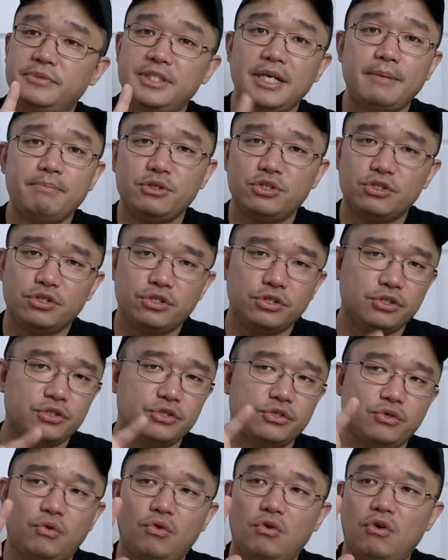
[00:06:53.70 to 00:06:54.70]

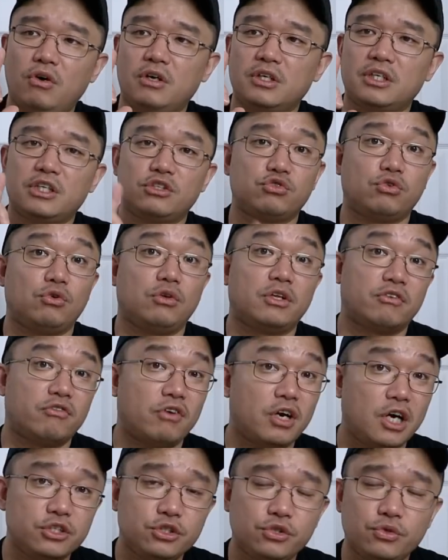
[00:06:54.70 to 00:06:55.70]
temperatures or control a
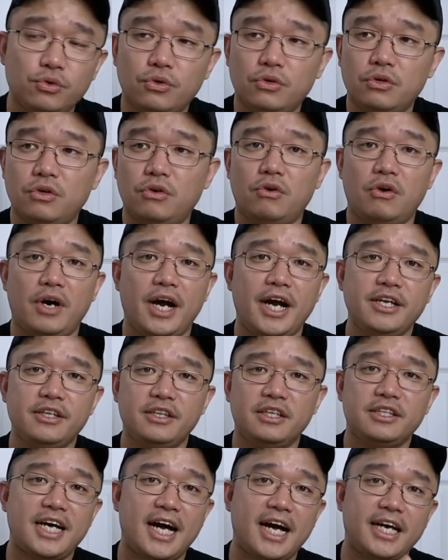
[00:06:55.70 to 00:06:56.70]
garage door or
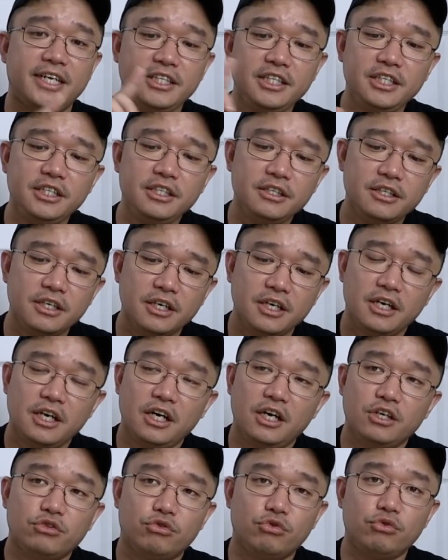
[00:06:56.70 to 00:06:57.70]
anything that I need
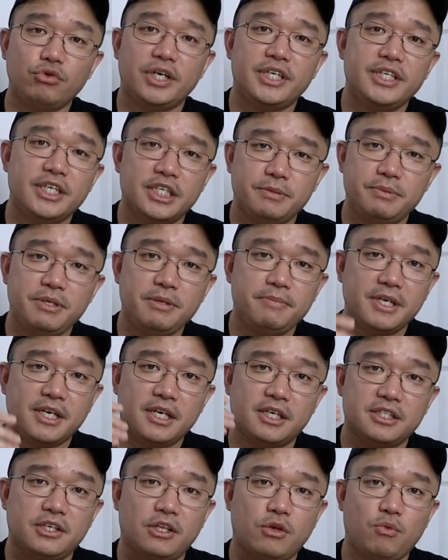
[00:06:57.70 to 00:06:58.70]
through an ESP
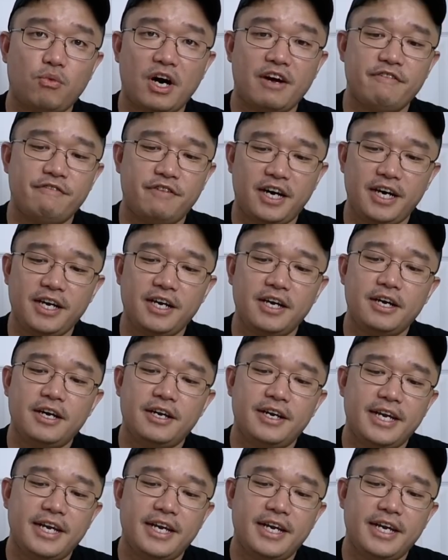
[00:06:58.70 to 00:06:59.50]
because of the Wi-Fi.